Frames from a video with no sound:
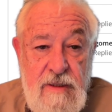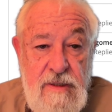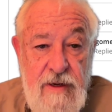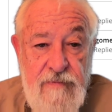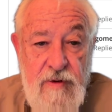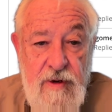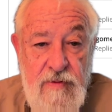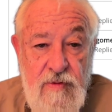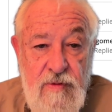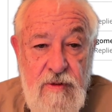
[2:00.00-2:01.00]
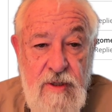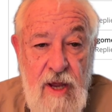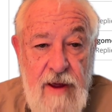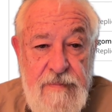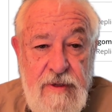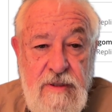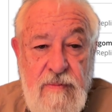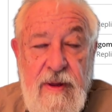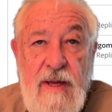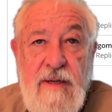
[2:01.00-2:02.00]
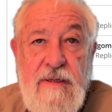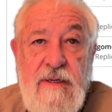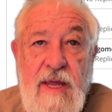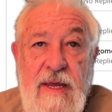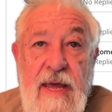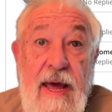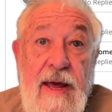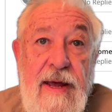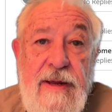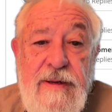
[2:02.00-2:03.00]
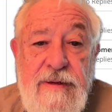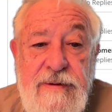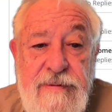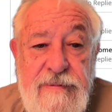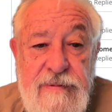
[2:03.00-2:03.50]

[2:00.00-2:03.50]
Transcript: several other topics about AI and